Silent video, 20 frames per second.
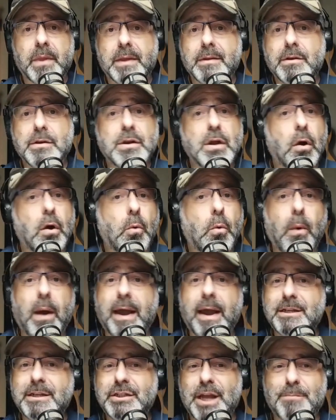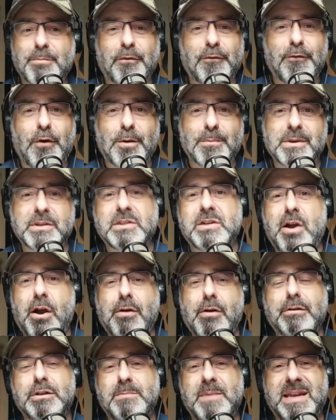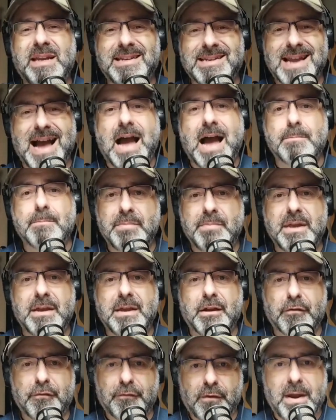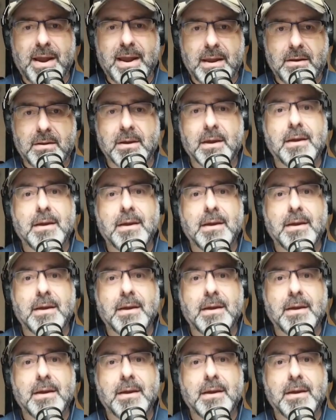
No way, shape, or form does courage mean not being afraid.